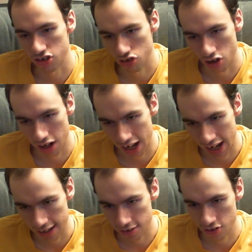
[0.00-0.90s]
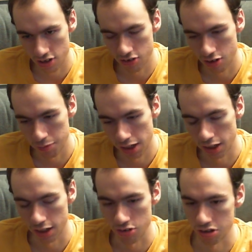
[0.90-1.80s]
not as
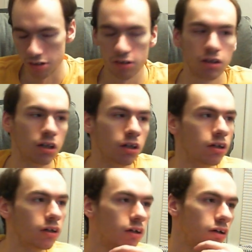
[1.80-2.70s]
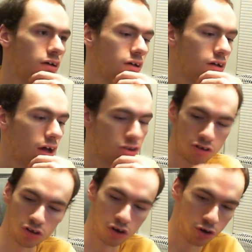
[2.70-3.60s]
intimidating as a
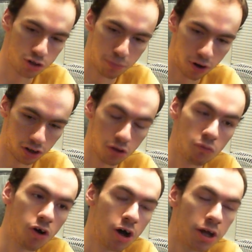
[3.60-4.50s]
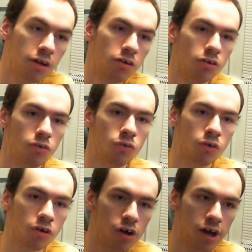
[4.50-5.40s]
large bottle of wine
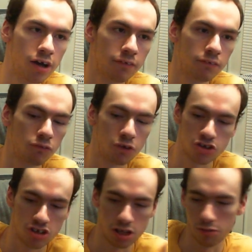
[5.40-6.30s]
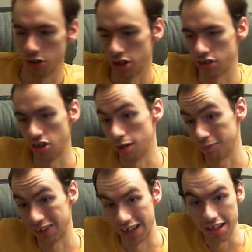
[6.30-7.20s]
or whiskey, where you can take
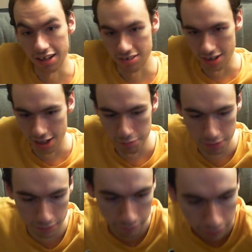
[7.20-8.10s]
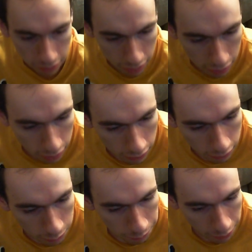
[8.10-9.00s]
plenty of time.
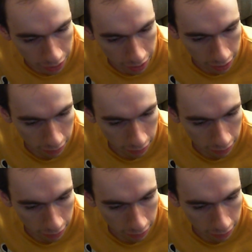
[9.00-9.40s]
But